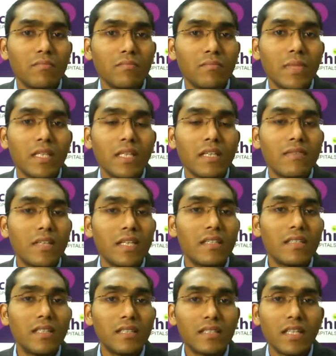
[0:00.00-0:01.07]
But even at
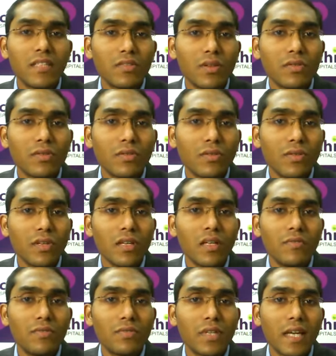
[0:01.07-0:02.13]
this stage also,
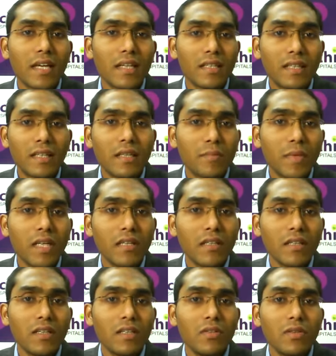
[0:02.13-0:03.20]
if you take treatment,
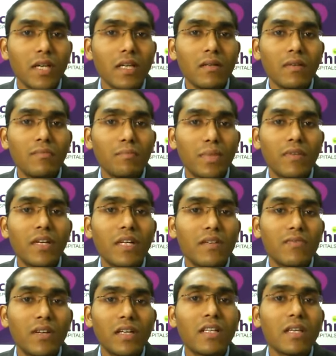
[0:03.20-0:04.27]
you can prevent
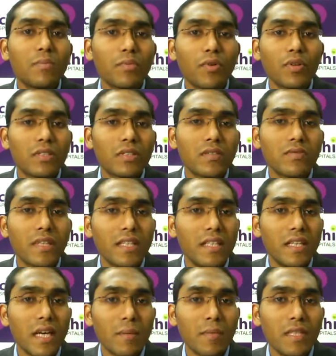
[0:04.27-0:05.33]
further progression of kidney
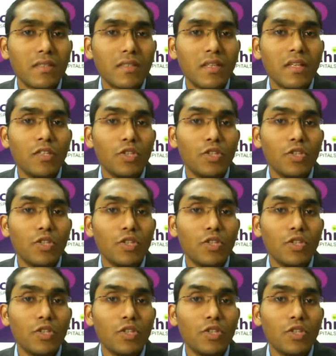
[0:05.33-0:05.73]
damage.